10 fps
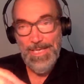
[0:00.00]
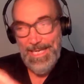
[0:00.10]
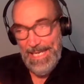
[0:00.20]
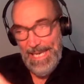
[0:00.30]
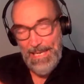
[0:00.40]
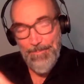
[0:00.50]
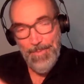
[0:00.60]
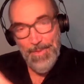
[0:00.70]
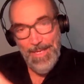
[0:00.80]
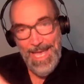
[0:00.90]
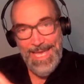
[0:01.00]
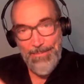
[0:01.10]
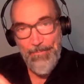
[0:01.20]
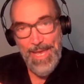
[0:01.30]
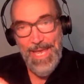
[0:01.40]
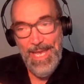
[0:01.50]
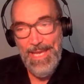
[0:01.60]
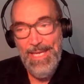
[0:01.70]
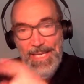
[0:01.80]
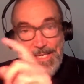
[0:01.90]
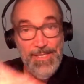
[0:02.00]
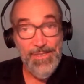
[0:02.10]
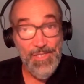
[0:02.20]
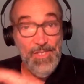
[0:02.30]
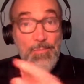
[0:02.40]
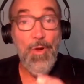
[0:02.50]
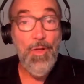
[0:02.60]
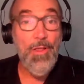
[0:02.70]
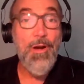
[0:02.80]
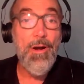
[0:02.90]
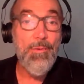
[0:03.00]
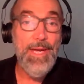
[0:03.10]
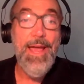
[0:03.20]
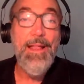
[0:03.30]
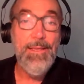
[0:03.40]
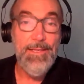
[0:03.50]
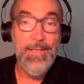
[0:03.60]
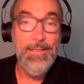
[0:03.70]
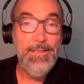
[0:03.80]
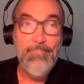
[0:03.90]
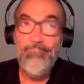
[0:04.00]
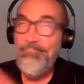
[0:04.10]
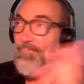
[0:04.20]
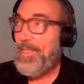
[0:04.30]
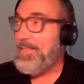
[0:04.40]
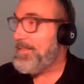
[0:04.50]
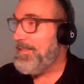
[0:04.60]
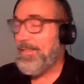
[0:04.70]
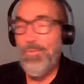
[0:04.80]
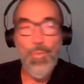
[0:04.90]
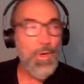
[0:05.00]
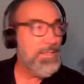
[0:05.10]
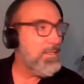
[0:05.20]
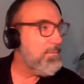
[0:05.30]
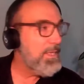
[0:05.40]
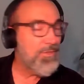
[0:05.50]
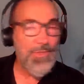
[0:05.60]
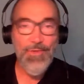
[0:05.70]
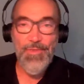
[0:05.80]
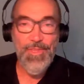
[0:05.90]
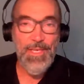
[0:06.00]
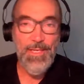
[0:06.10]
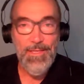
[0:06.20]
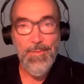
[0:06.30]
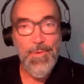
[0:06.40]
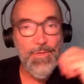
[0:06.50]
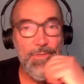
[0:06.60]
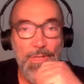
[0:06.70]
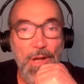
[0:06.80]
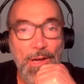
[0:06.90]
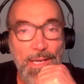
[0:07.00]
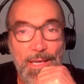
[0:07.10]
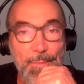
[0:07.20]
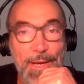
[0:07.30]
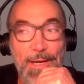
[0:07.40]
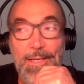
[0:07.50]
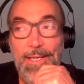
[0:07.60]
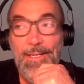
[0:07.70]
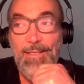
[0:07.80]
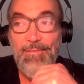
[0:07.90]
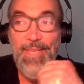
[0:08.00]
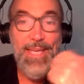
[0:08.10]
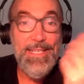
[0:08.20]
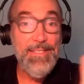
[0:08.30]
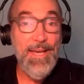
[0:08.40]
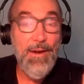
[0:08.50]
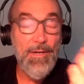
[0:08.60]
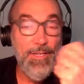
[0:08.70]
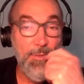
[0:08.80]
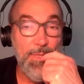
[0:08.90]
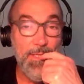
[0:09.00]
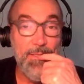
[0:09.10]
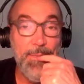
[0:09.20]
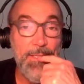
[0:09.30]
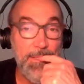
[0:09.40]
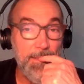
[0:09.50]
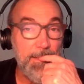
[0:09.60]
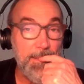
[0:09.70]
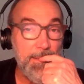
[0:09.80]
keep at bay is small r reality. It's this one-dimensional thing that we're talking about that is our human experience.